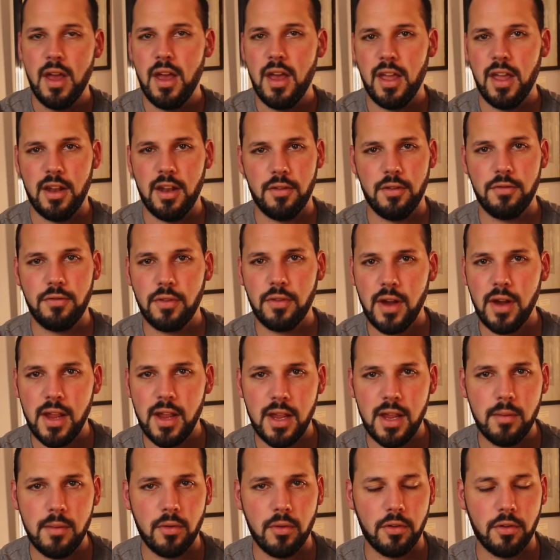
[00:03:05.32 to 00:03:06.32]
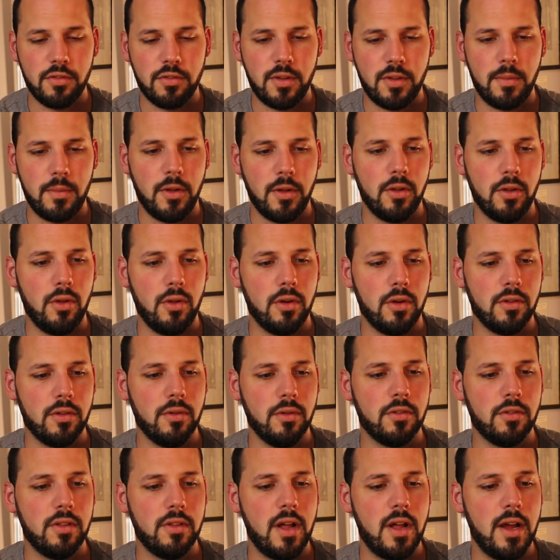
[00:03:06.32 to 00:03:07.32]
in a frame or something along
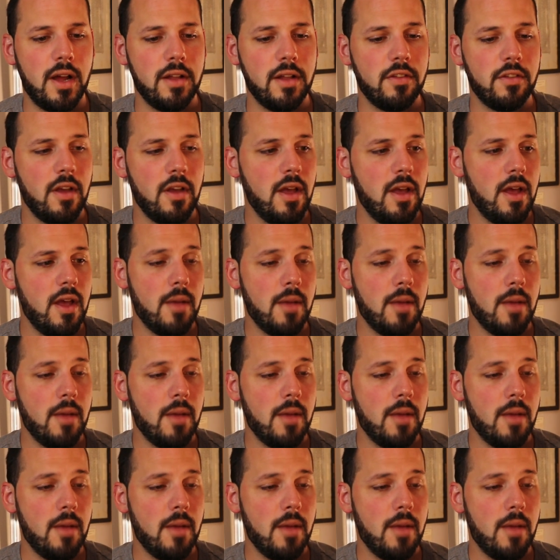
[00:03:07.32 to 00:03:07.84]
those lines,